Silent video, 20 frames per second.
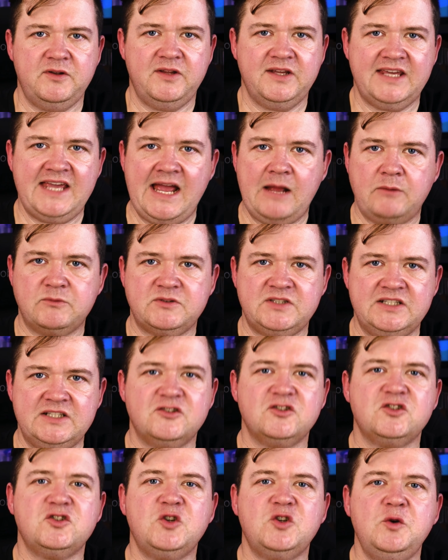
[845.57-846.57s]
that counts
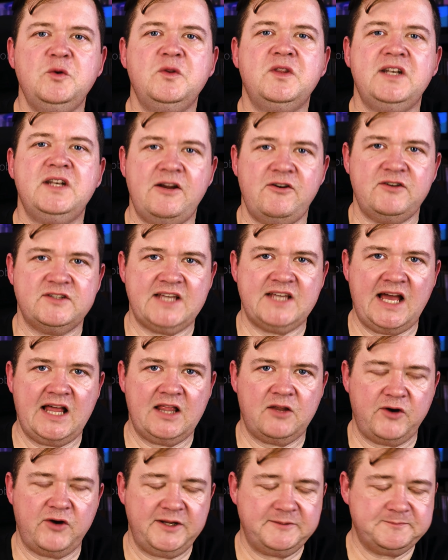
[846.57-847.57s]
it to the nearest
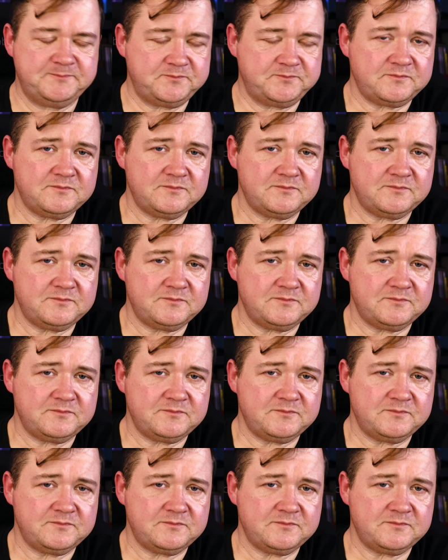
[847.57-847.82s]
calorie.